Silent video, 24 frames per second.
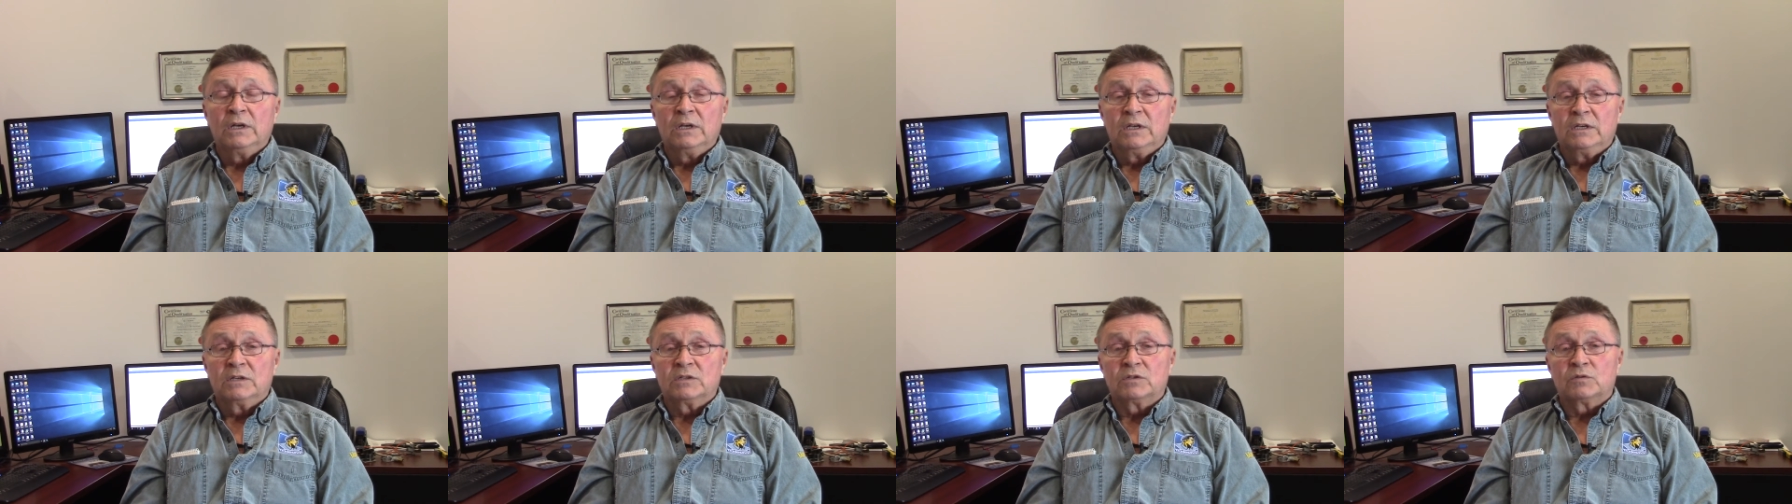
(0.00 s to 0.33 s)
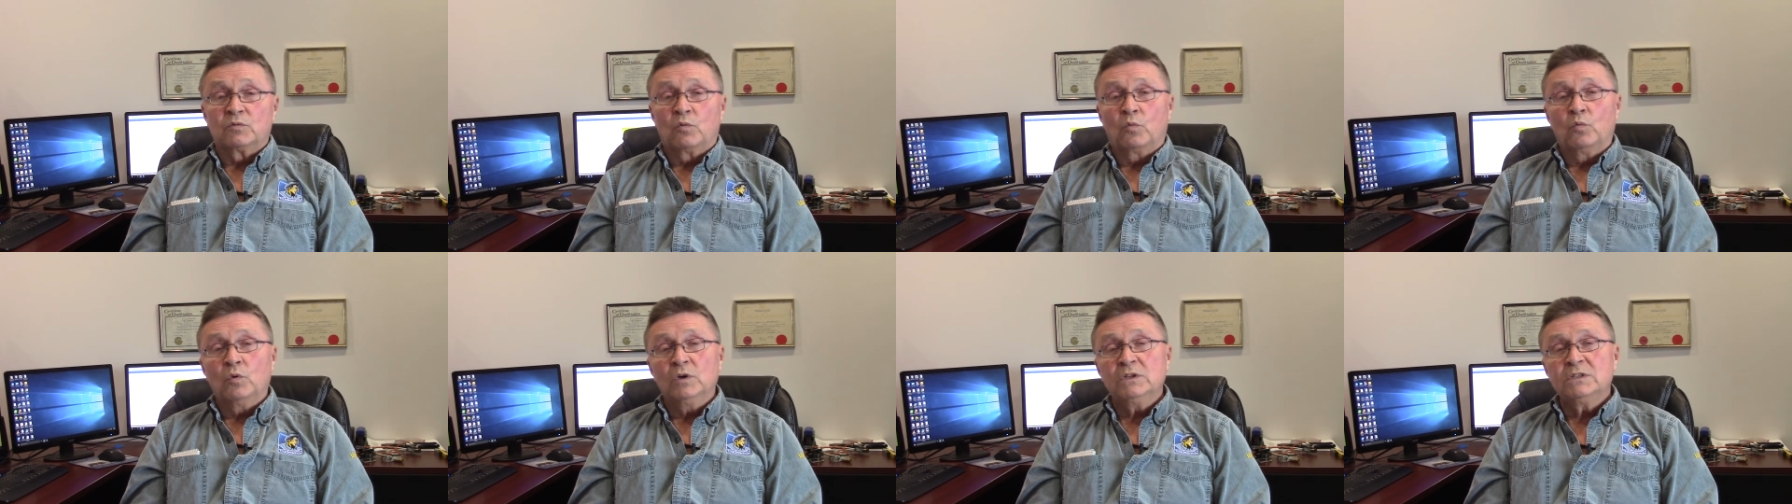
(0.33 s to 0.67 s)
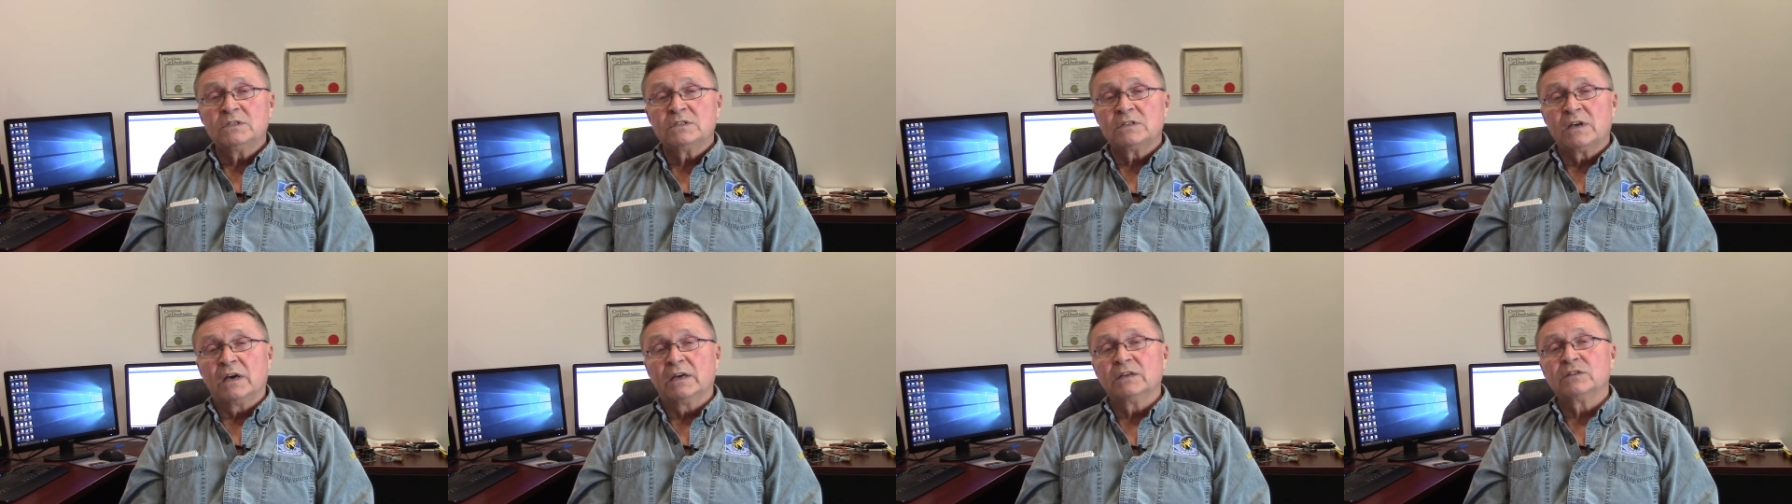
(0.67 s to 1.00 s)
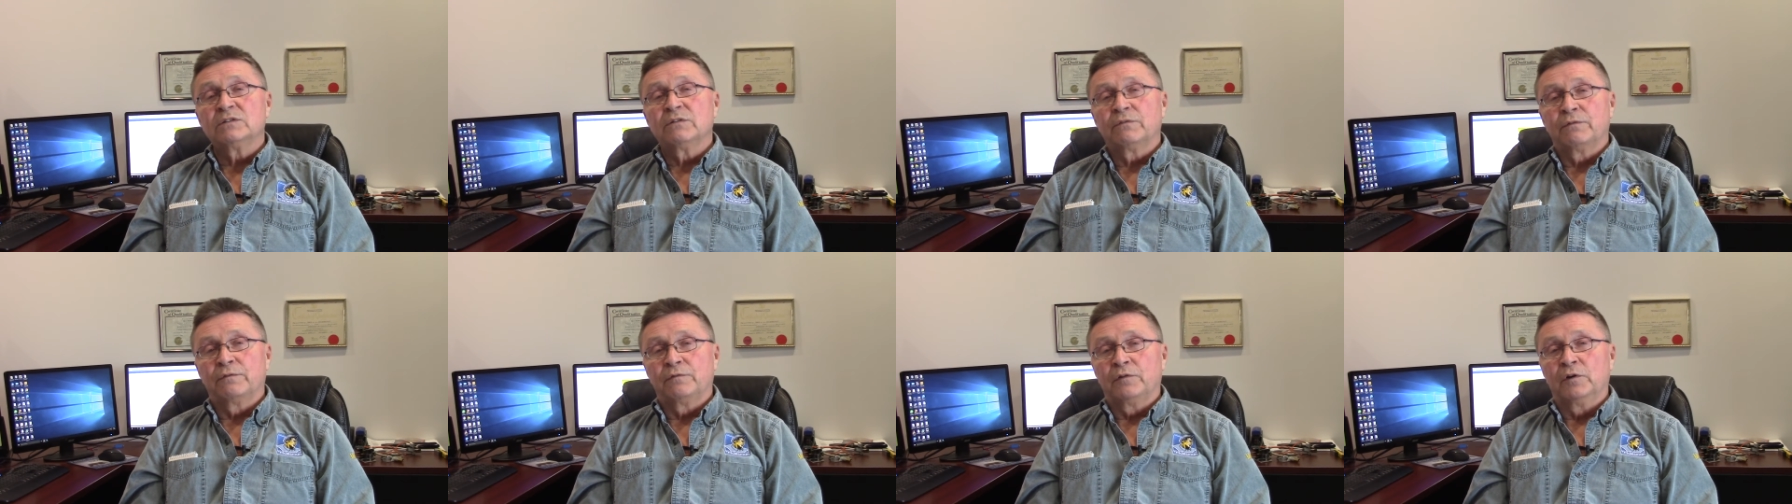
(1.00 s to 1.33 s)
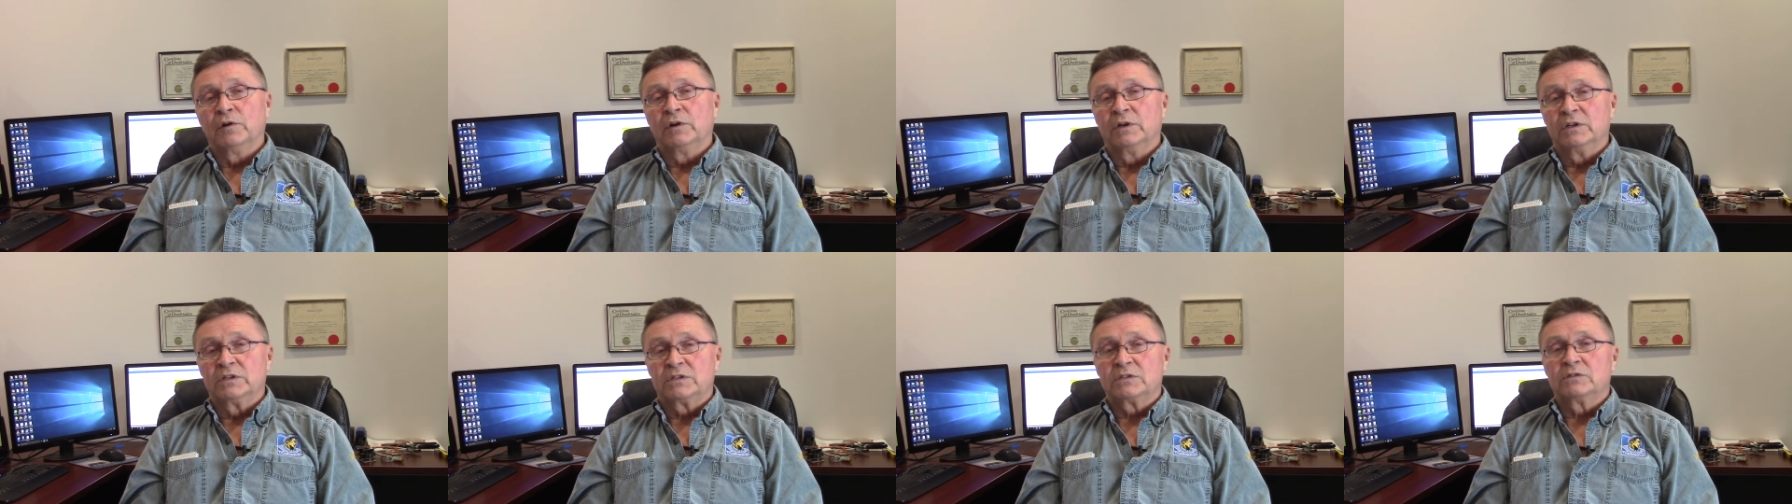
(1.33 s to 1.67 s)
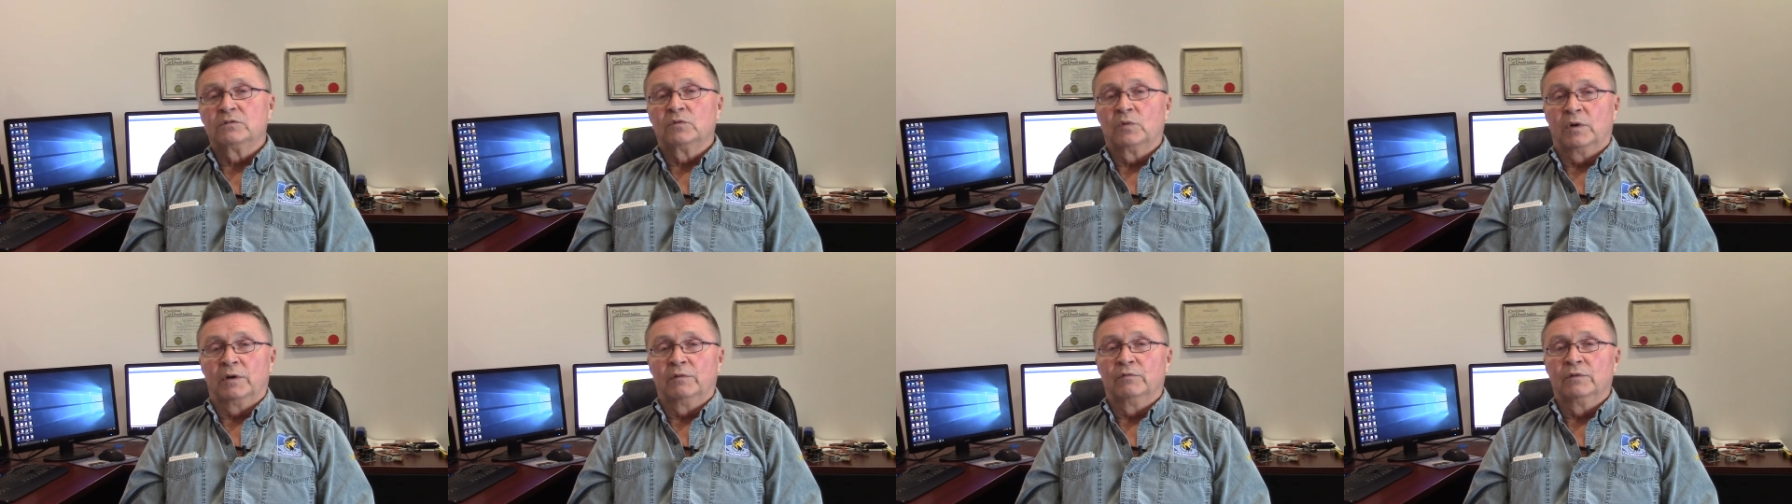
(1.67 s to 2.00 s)
is what size of furnace
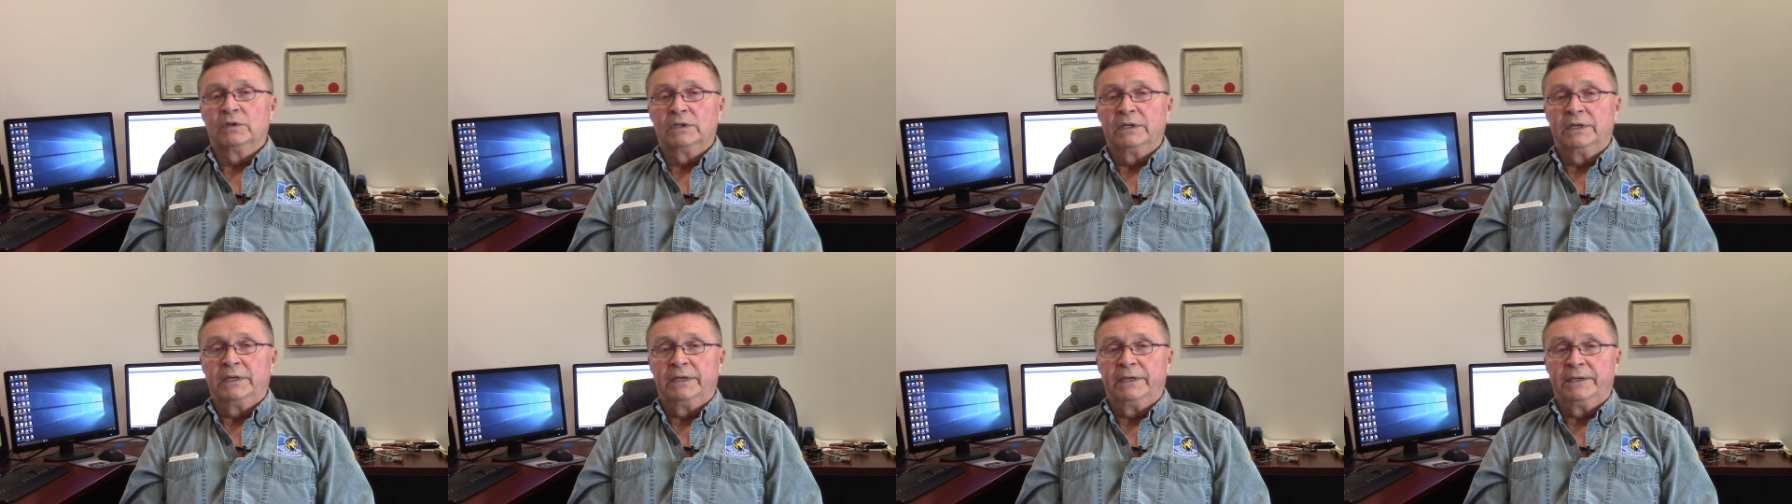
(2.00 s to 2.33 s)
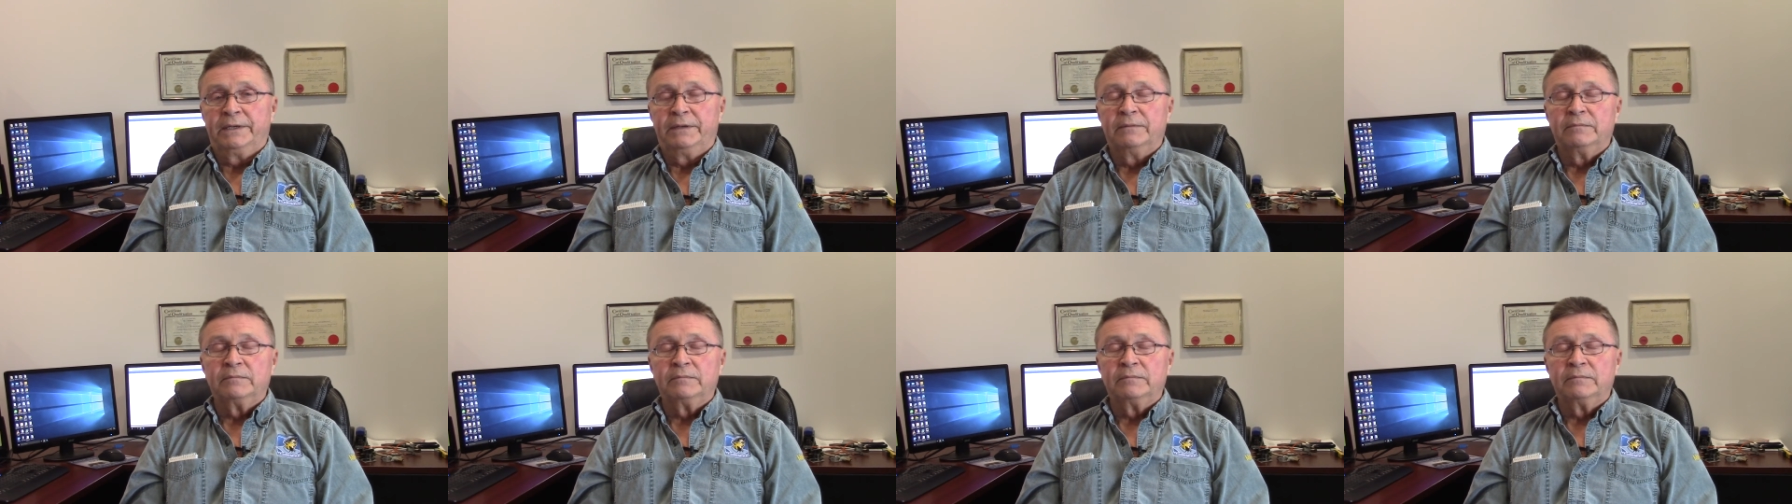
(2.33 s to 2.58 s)
do I really need?